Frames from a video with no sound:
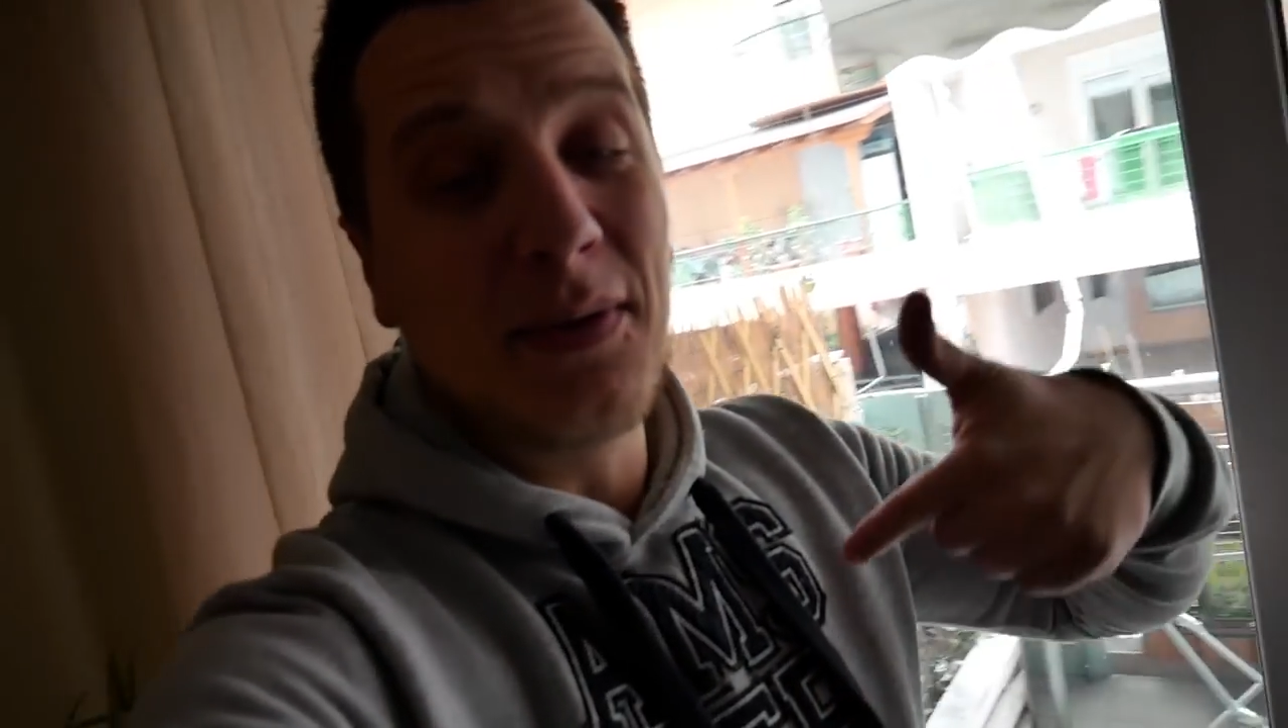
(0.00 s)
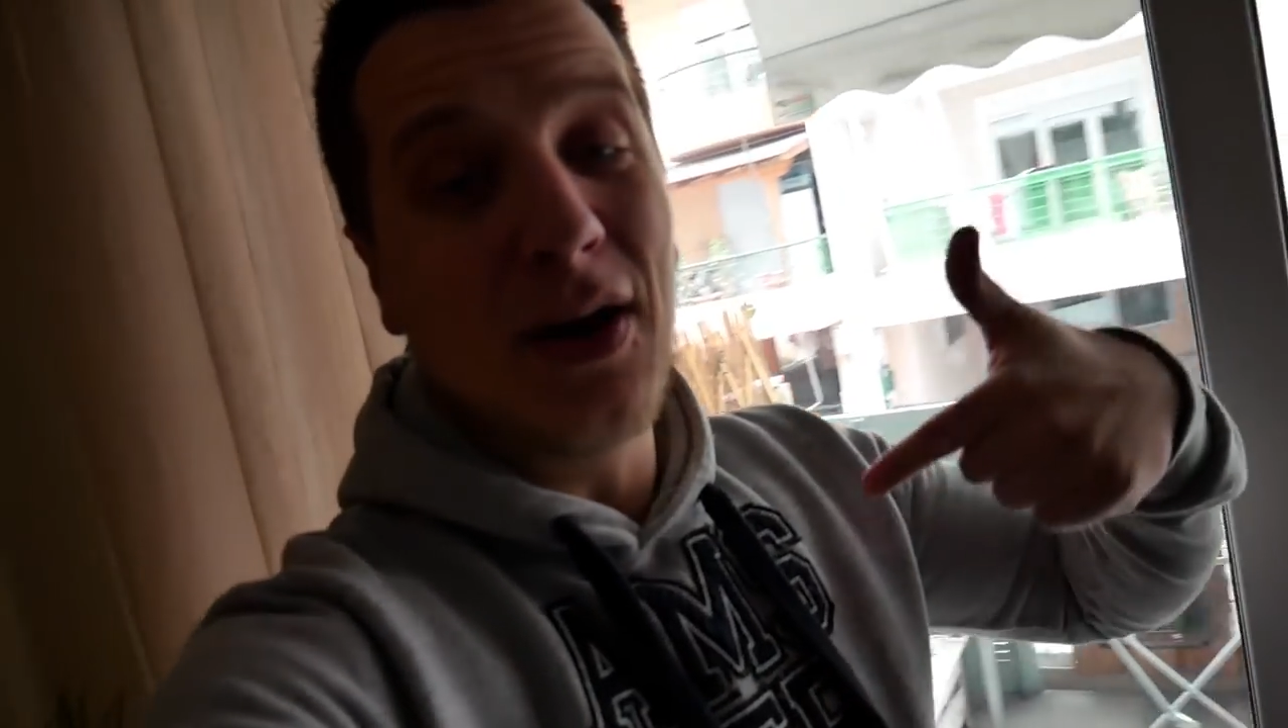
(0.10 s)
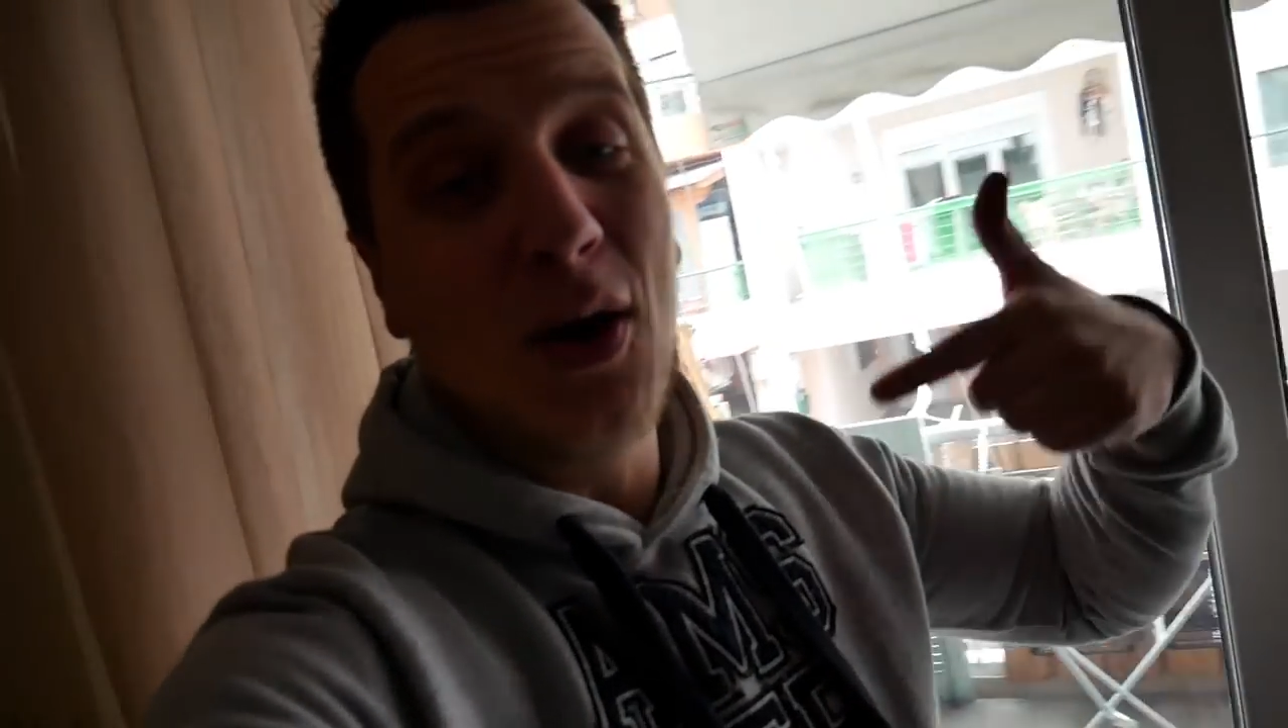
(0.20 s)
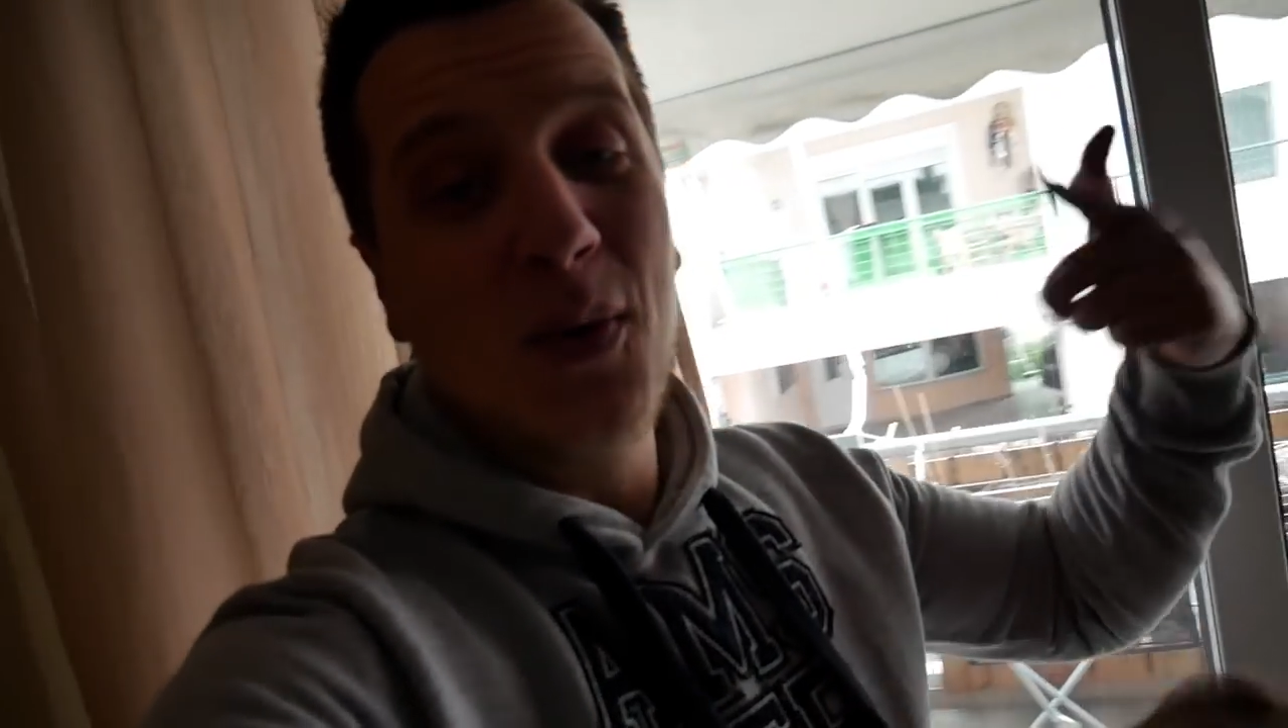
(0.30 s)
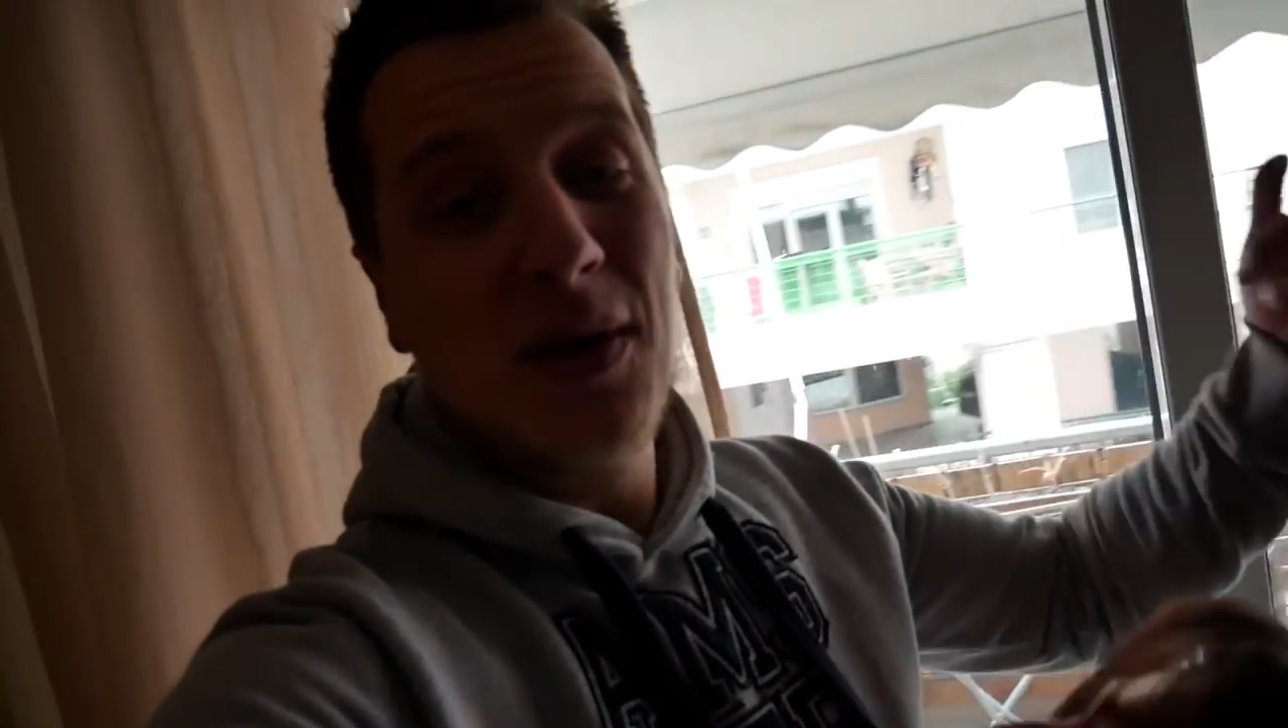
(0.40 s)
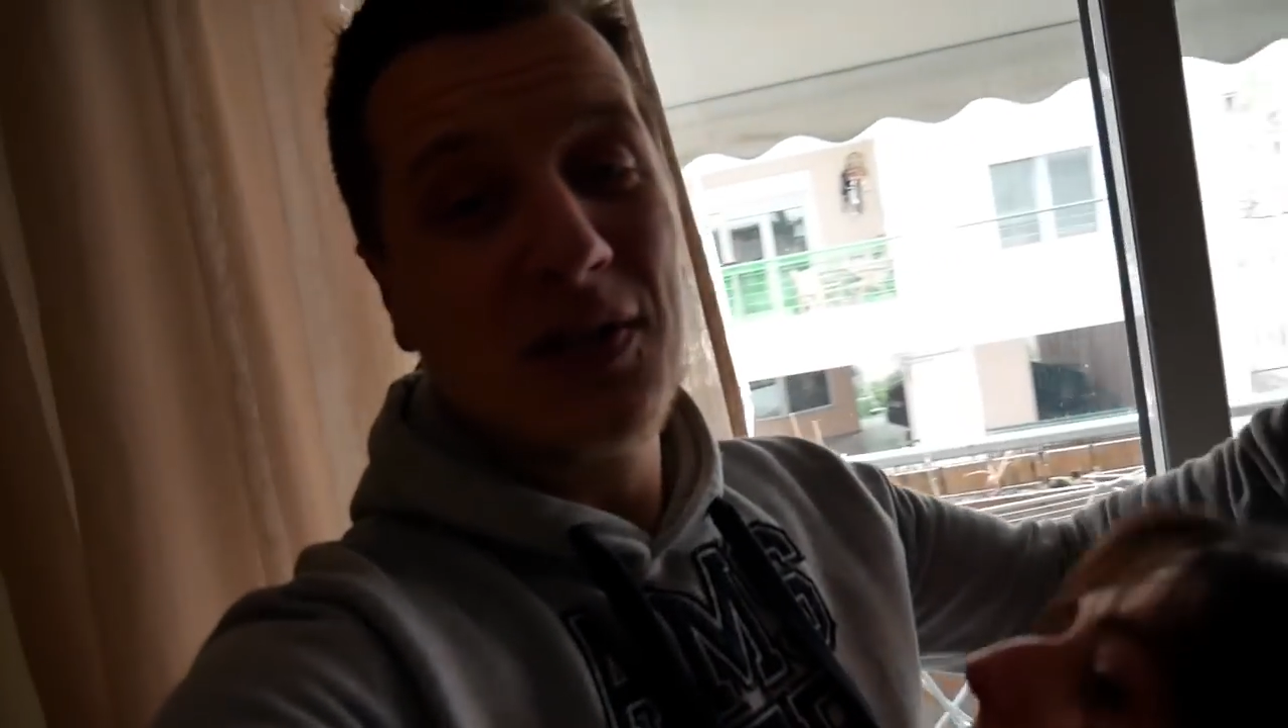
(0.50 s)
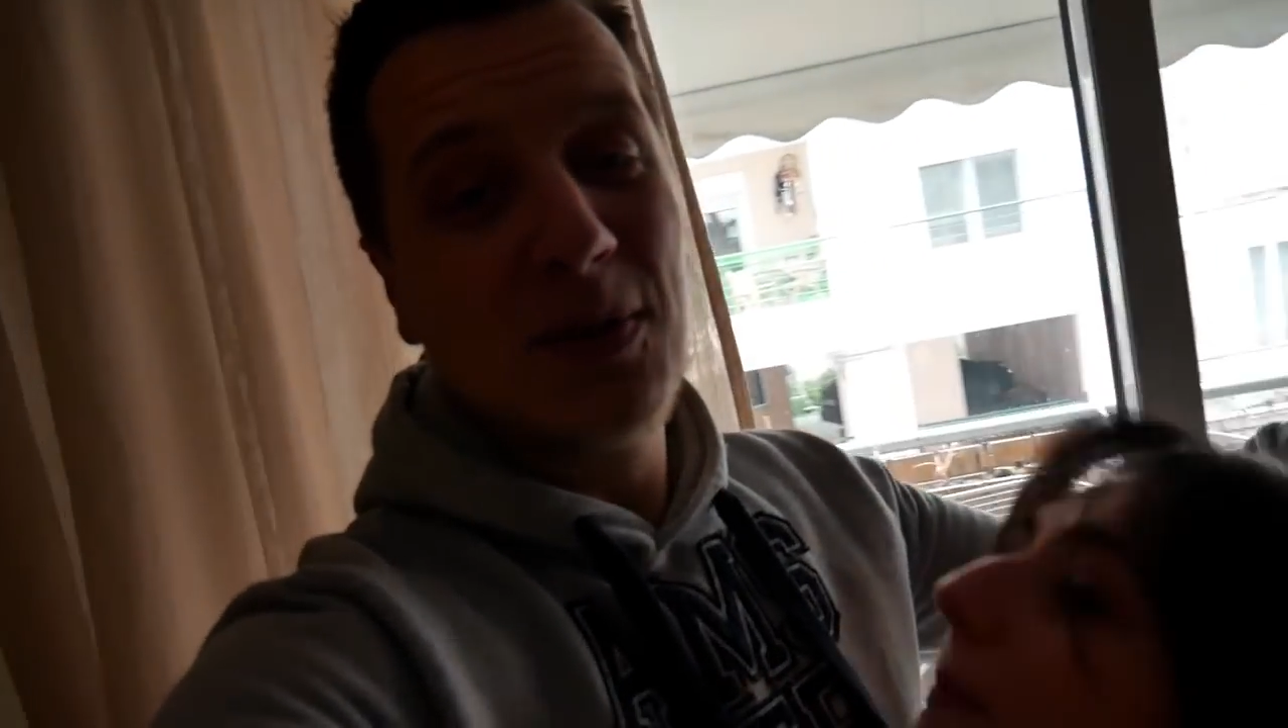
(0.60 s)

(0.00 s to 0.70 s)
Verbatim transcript: We always